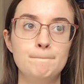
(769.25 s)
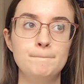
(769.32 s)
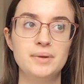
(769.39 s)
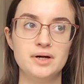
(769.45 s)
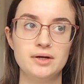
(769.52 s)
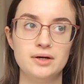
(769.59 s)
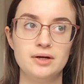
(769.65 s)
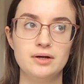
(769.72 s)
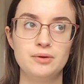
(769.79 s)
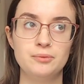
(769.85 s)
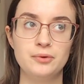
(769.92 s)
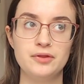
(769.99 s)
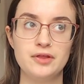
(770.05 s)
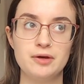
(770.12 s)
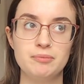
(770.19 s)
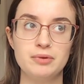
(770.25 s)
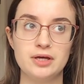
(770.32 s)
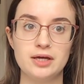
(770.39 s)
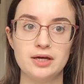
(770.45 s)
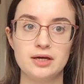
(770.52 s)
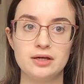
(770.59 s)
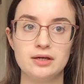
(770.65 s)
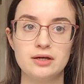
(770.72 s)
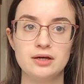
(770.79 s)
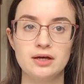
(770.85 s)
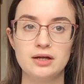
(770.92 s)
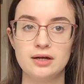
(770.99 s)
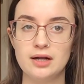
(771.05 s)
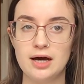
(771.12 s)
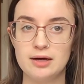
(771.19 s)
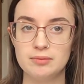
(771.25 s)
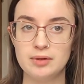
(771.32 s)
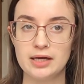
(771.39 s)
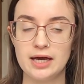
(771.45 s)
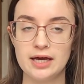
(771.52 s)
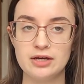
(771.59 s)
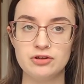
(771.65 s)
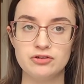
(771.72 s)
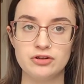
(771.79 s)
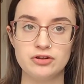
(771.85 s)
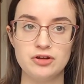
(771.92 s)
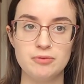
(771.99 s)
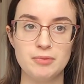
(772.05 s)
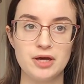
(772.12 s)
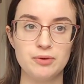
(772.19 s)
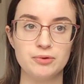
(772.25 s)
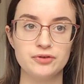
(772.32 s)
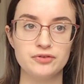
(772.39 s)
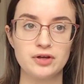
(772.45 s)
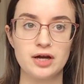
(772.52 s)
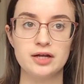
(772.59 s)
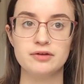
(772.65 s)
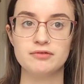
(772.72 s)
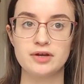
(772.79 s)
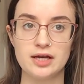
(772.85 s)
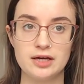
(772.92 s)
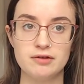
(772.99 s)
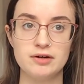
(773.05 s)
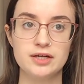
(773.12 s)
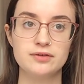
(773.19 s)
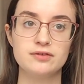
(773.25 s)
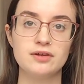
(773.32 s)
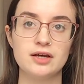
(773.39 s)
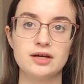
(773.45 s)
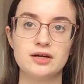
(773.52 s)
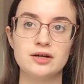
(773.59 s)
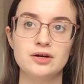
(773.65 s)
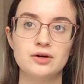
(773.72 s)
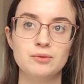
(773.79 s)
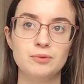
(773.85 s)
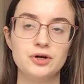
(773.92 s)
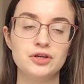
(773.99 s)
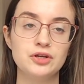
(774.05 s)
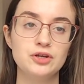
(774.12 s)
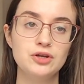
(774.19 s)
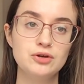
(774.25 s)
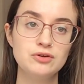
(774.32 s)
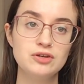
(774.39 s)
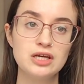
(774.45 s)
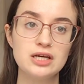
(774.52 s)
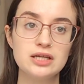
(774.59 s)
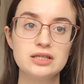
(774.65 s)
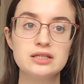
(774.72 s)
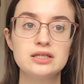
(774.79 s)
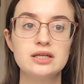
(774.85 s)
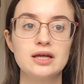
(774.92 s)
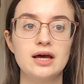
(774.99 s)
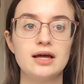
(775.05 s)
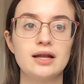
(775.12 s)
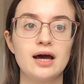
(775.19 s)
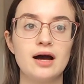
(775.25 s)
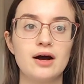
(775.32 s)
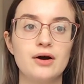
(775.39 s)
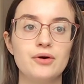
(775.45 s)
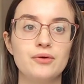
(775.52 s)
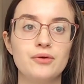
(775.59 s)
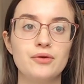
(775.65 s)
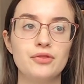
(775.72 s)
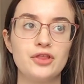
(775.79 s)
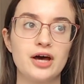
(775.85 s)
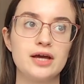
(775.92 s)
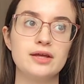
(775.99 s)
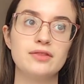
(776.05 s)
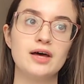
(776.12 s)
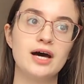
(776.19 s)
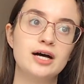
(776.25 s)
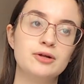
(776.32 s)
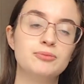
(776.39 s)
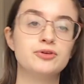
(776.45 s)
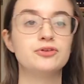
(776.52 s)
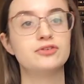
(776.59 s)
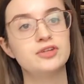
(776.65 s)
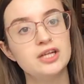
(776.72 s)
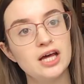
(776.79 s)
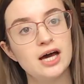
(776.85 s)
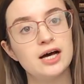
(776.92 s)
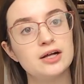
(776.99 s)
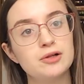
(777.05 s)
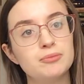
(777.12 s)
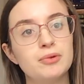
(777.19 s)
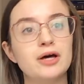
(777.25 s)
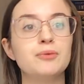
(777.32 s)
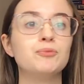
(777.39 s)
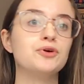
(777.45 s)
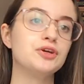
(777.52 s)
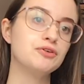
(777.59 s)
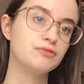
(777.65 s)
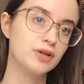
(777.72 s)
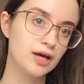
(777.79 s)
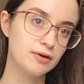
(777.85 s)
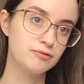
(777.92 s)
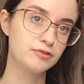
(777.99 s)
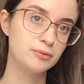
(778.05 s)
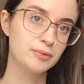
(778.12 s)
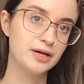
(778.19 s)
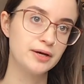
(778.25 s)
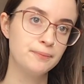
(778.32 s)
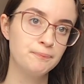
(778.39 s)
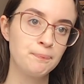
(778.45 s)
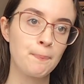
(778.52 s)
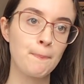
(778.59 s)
But with it being an application, you may want to kind of gear it to what you did and how that either helped or didn't help, and what you've learned from it.